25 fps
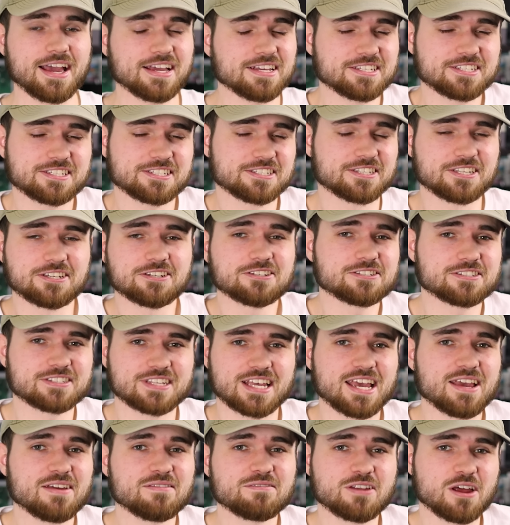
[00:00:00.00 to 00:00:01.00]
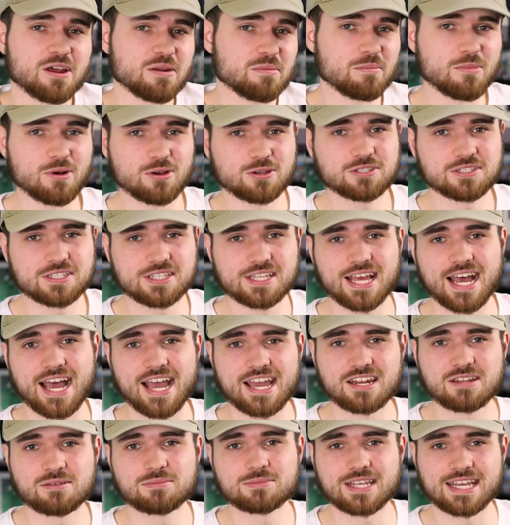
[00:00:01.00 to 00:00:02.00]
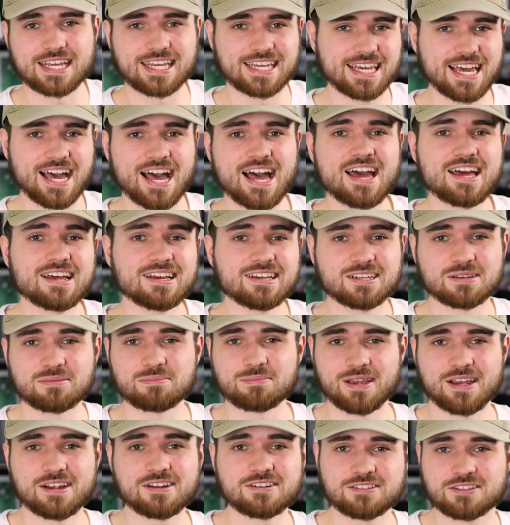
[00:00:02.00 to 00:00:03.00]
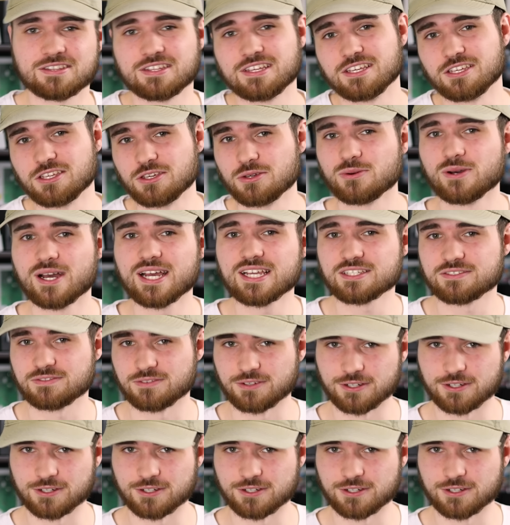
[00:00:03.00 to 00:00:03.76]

I still saved on most of the items I got compared to the U S